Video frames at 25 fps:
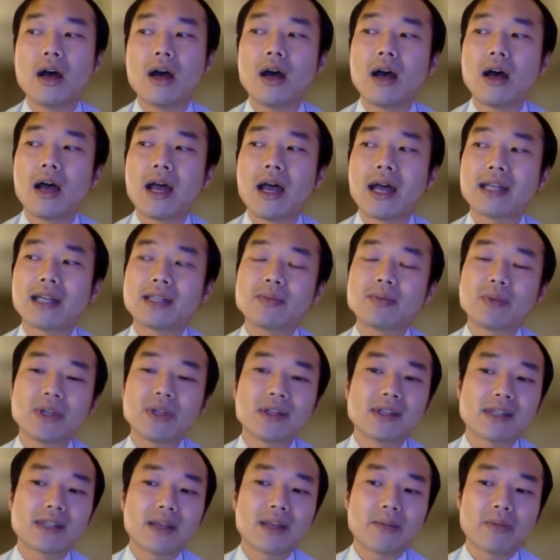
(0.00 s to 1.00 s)
has been
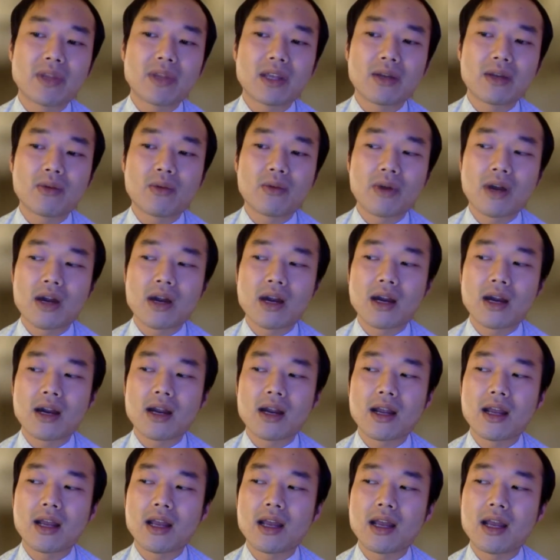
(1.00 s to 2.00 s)
something where
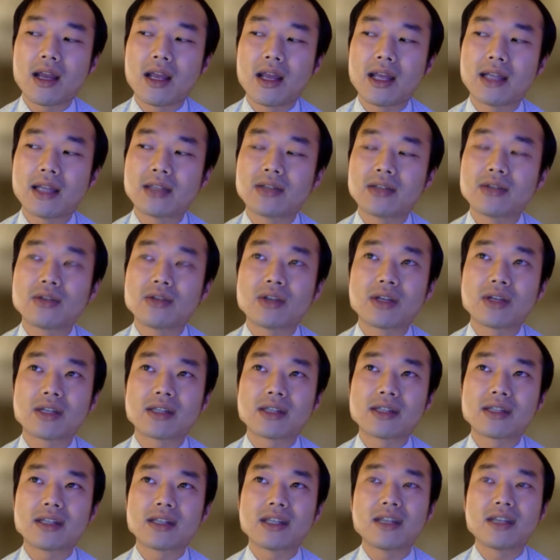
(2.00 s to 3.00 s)
it's
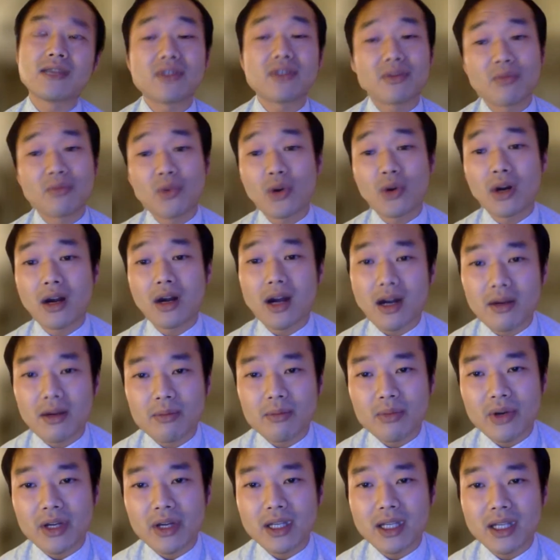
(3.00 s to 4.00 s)
just even more
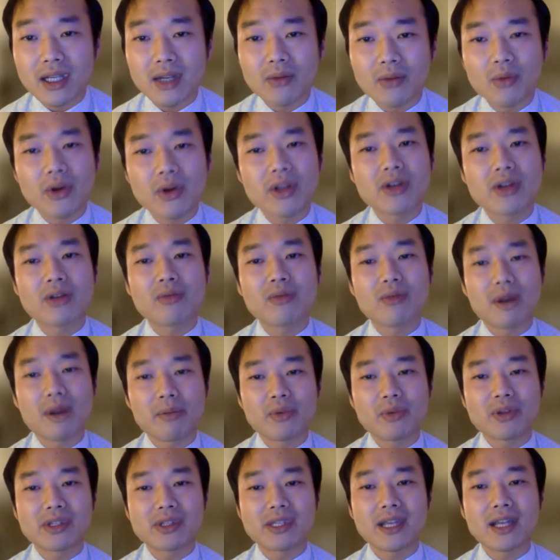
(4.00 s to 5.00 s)
heartbreaking, where you're
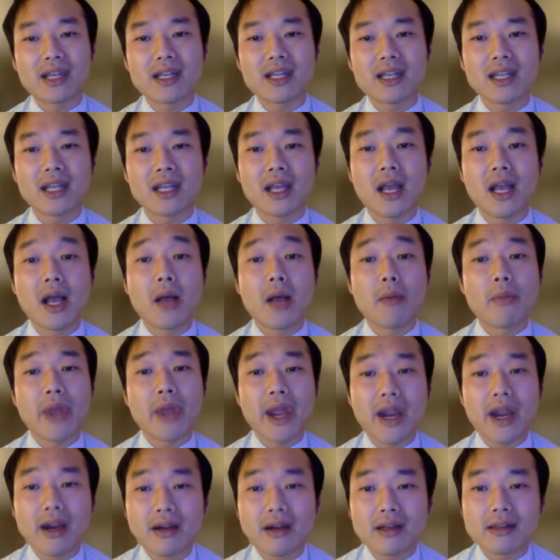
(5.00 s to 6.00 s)
representing
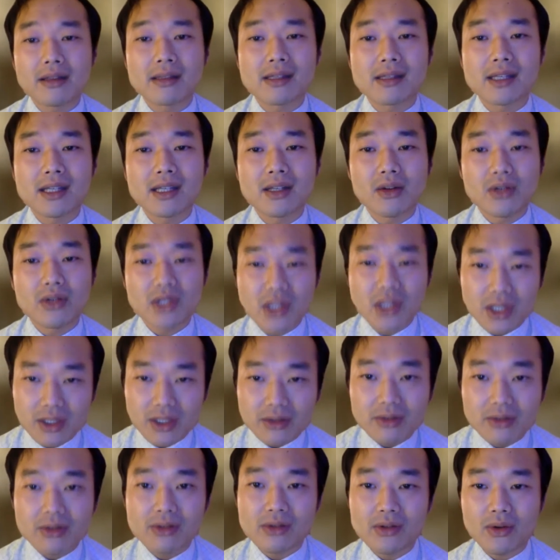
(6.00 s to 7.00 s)
parents in
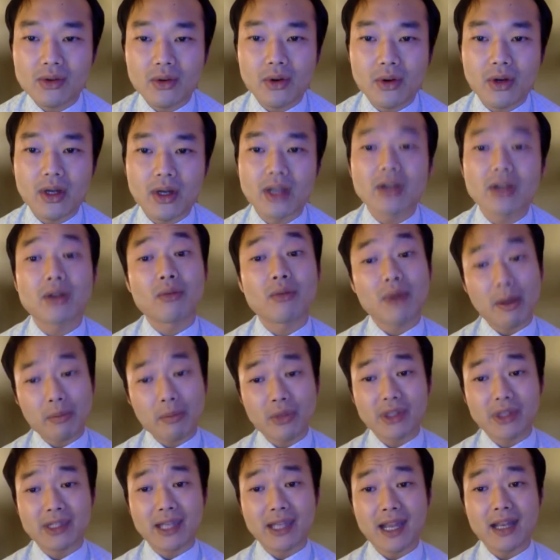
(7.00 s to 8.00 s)
children's court. You're
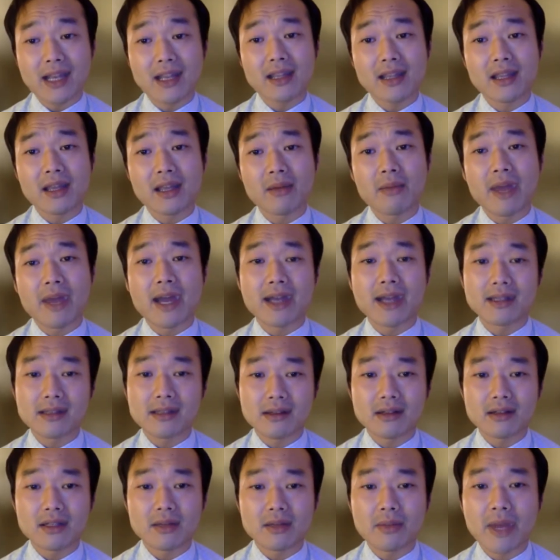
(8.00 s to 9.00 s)
representing them as
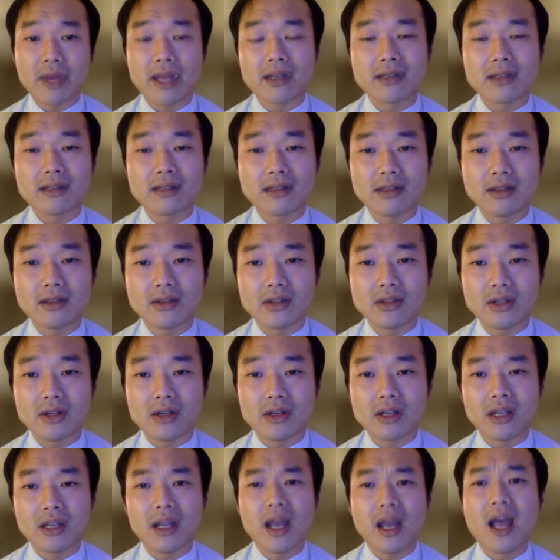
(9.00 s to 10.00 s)
their dependency
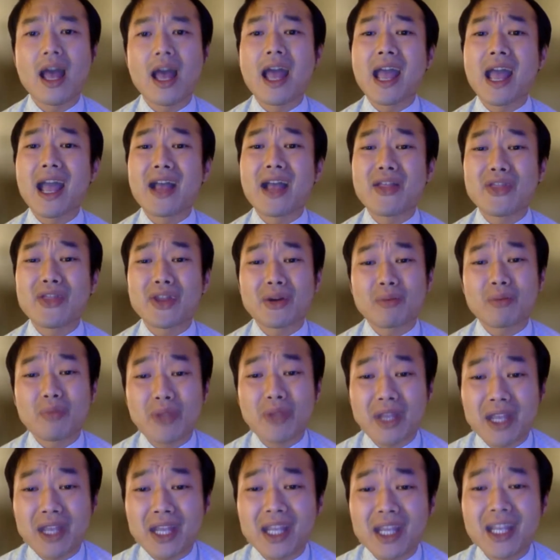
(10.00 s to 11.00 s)
attorney, and they're
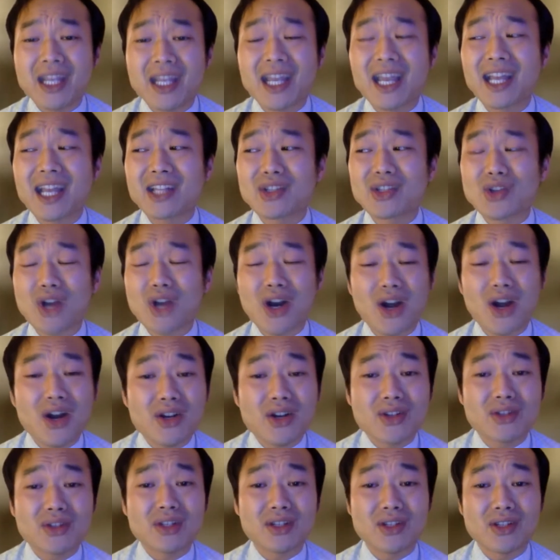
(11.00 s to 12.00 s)
being
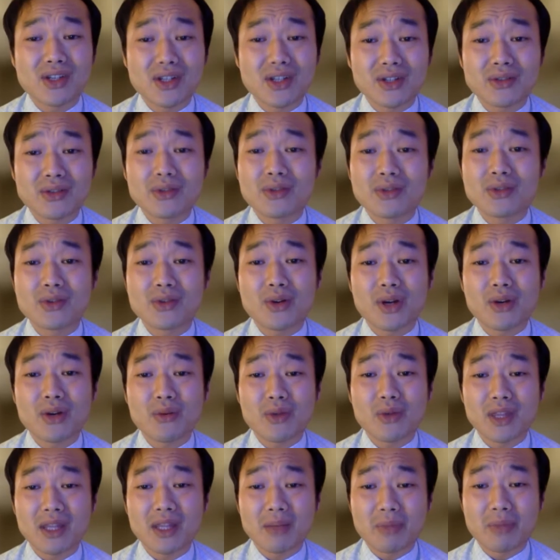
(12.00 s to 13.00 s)
charged in children's court
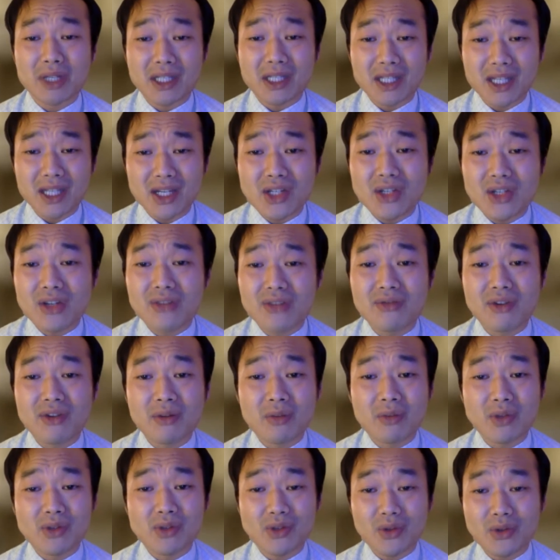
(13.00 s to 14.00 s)
with a petition
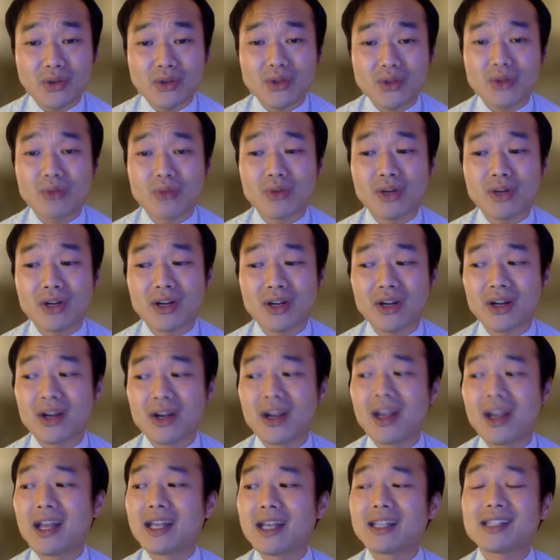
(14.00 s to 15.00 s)
from a social worker
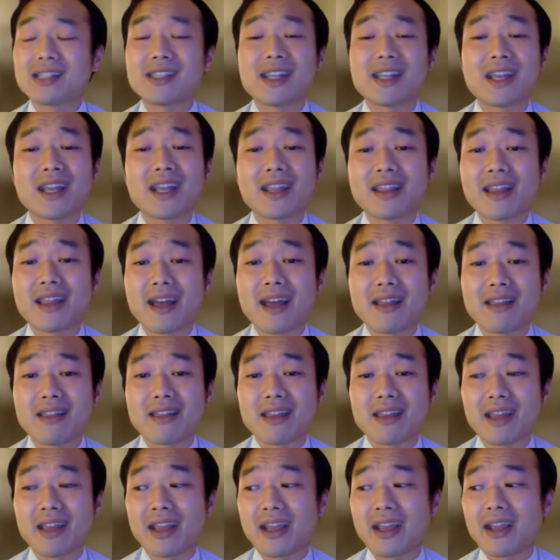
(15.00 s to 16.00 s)
saying that
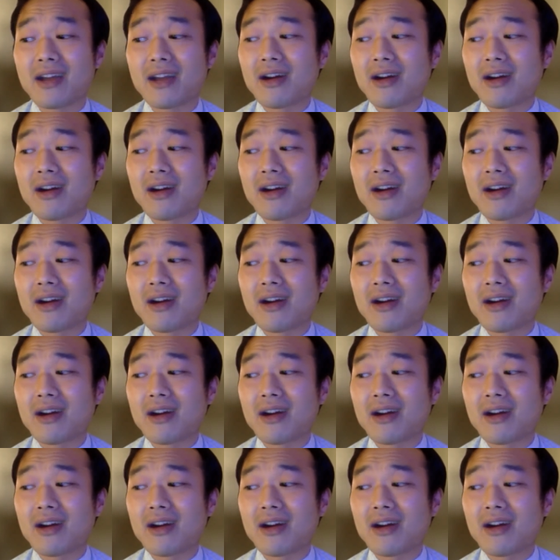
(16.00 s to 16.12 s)
they